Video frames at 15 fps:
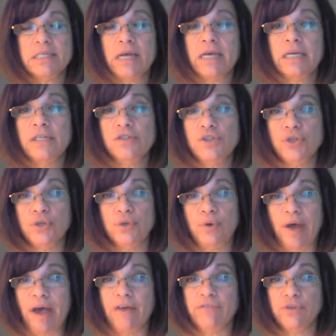I can do
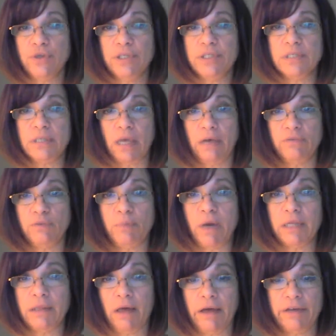after he saved
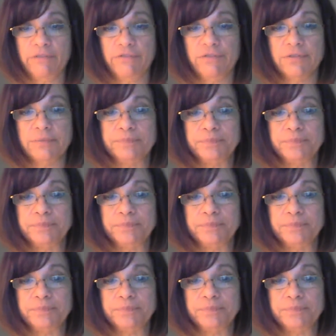my life.